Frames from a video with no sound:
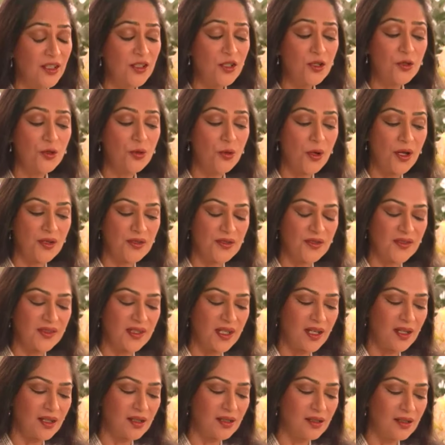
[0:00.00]
then you go on to
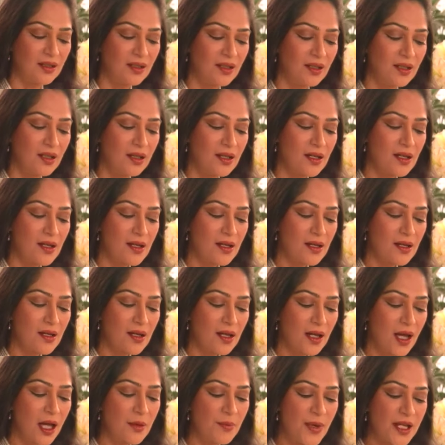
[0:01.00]
say,
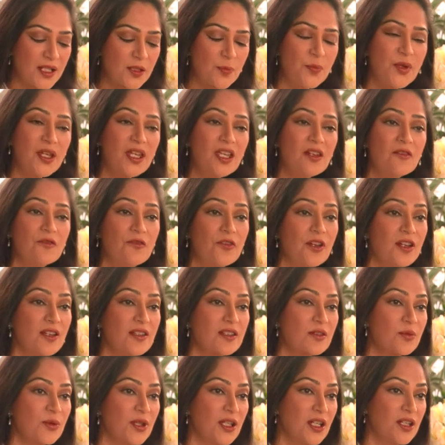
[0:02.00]
I must begin
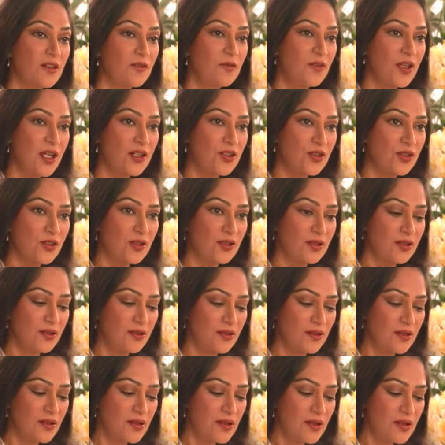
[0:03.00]
first with a confession.
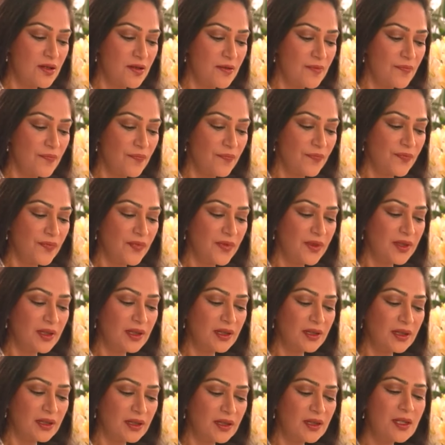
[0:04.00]

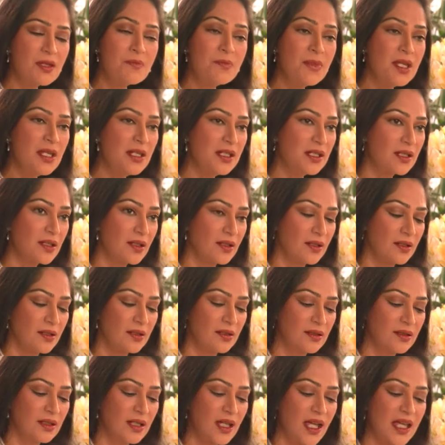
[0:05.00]
The media
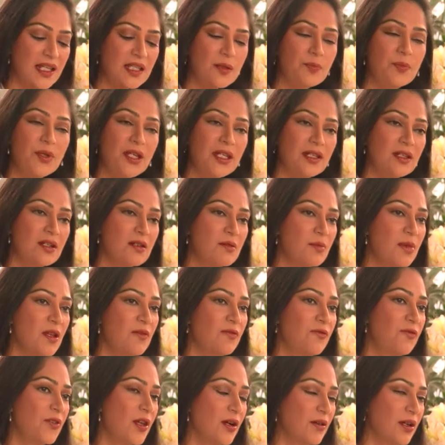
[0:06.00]
has beaten me
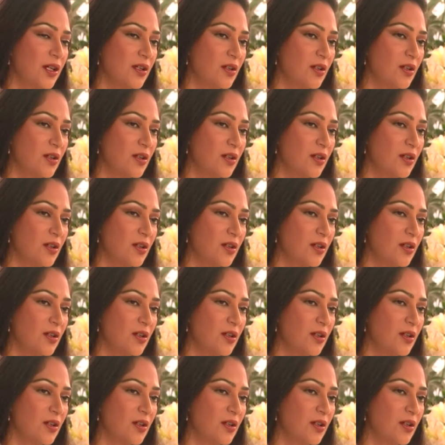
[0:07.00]
very